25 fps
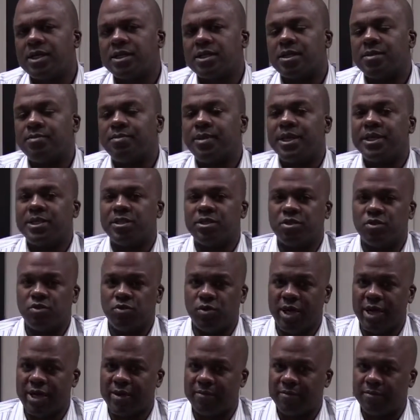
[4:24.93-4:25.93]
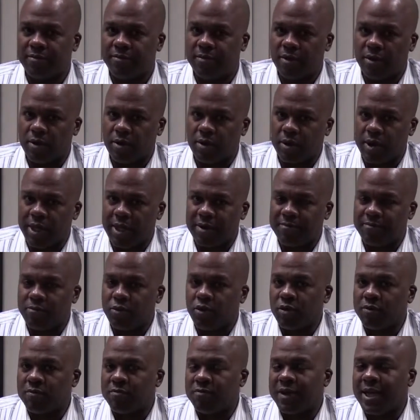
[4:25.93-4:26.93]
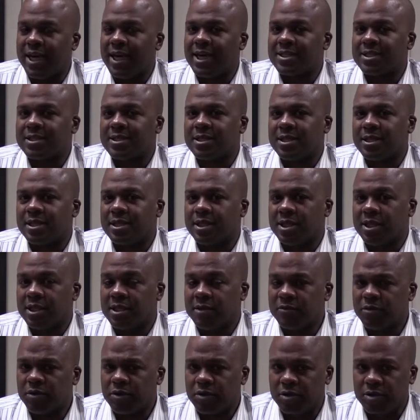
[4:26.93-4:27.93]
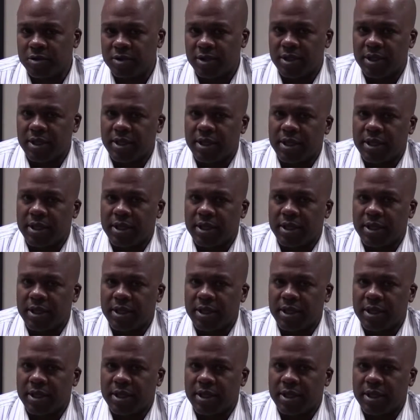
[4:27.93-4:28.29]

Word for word: Some patients who have a more advanced liver